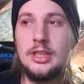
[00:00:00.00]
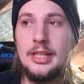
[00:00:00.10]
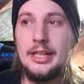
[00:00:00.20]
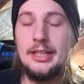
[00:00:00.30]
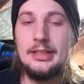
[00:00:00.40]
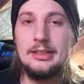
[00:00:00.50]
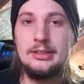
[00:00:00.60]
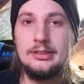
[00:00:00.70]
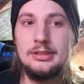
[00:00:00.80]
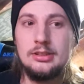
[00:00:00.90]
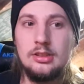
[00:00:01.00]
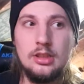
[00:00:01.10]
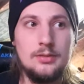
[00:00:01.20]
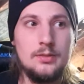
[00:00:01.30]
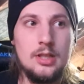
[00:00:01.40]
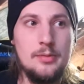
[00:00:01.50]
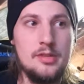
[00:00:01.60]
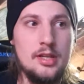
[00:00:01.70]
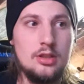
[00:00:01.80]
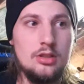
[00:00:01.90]
Yeah, a lot of
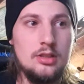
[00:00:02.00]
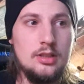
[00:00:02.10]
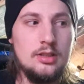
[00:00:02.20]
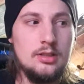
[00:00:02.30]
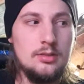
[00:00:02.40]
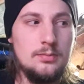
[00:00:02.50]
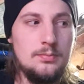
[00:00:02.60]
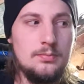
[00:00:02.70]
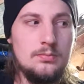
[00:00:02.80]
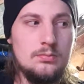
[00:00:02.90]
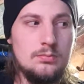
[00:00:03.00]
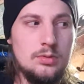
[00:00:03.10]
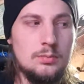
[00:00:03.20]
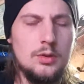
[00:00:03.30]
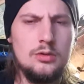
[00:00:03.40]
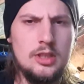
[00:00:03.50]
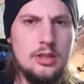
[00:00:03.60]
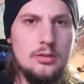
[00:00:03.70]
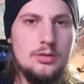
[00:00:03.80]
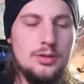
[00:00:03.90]
games actually, but mostly
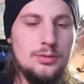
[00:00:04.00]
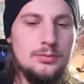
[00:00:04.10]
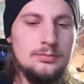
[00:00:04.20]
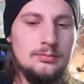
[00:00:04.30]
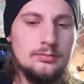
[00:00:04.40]
those two.